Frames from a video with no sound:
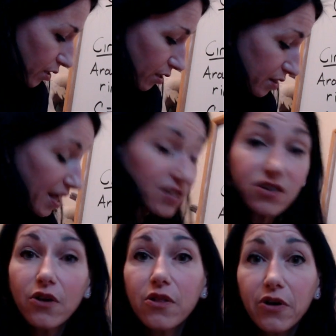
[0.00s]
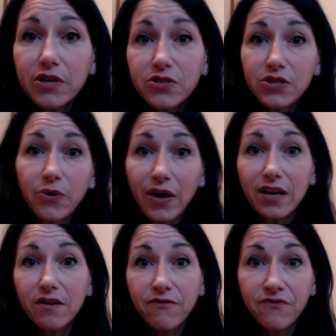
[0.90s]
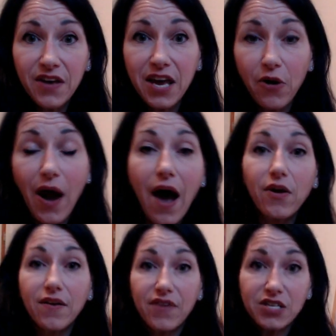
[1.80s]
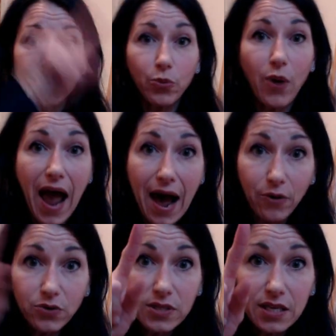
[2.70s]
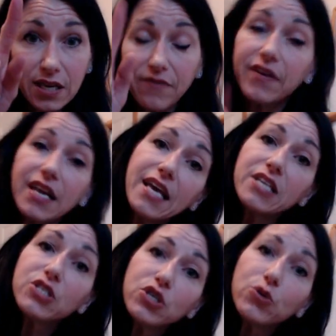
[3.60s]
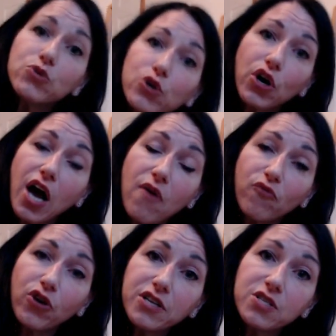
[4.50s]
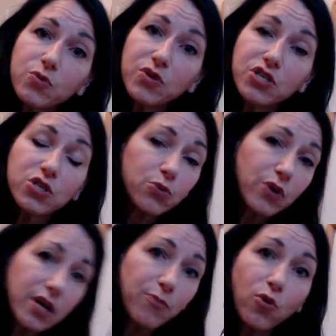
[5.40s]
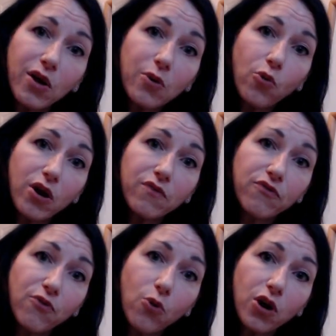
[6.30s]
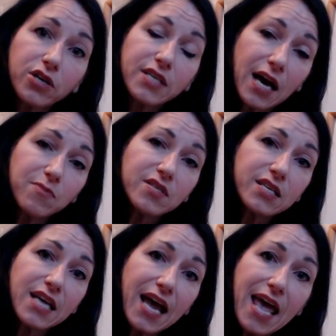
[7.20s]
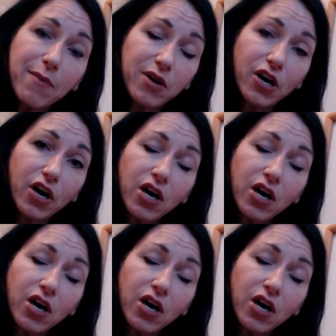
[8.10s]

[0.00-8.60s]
that's all there is to it figure out if it's a round, and if it is, use circumference, which is 3.14 times the diameter